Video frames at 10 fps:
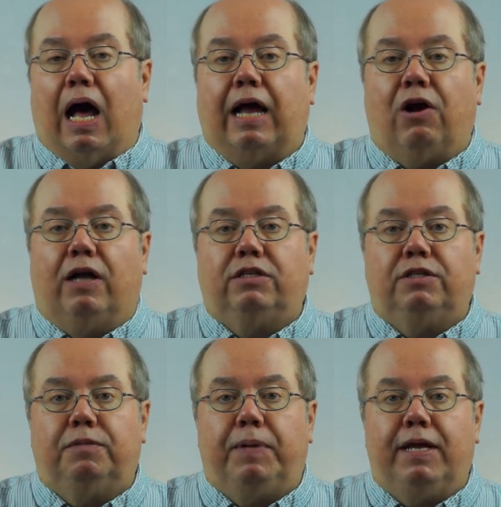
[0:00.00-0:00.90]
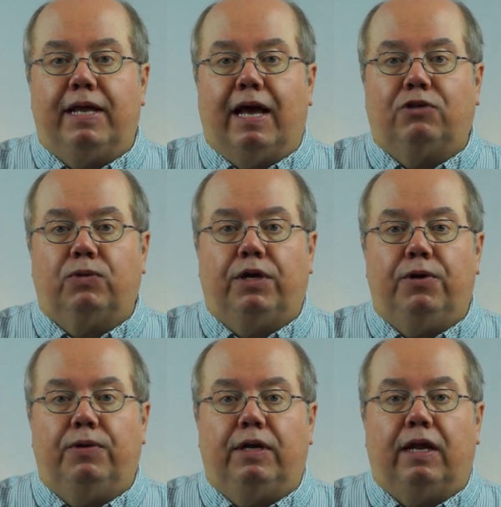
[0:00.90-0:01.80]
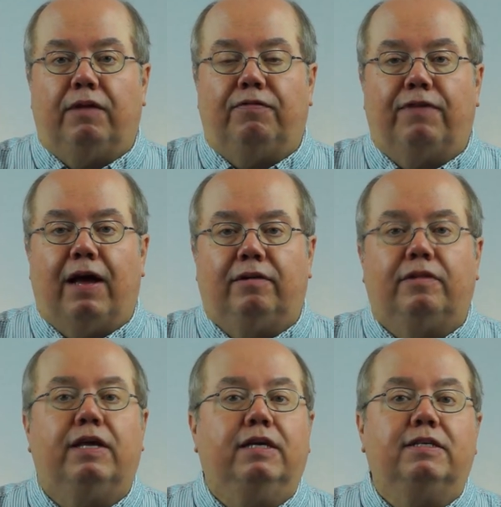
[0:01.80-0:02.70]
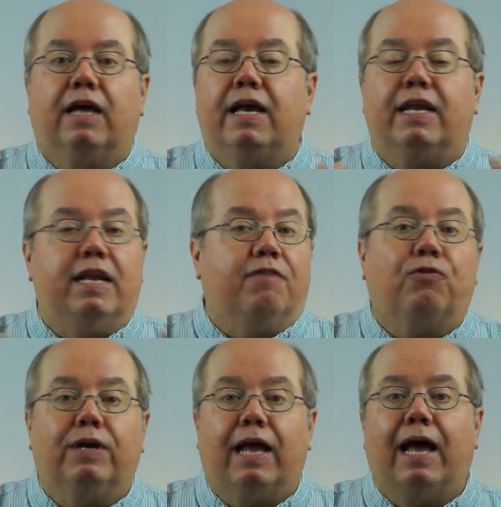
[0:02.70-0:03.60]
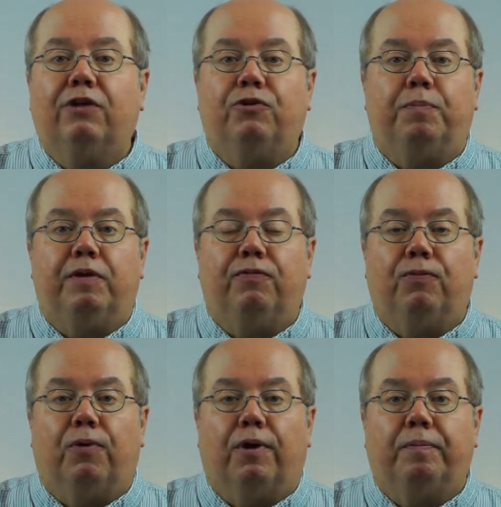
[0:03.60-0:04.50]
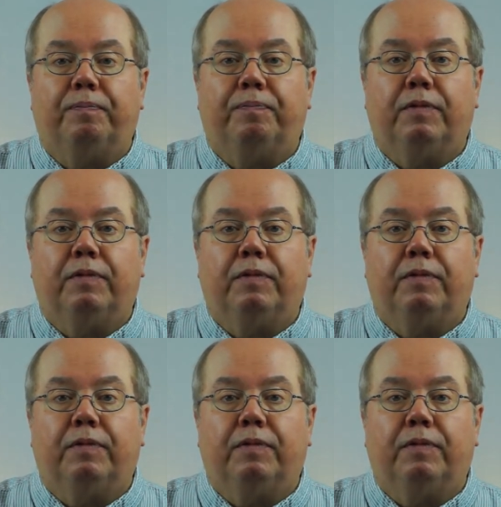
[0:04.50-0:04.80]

I got to the pediatric unit and found things I had never encountered before.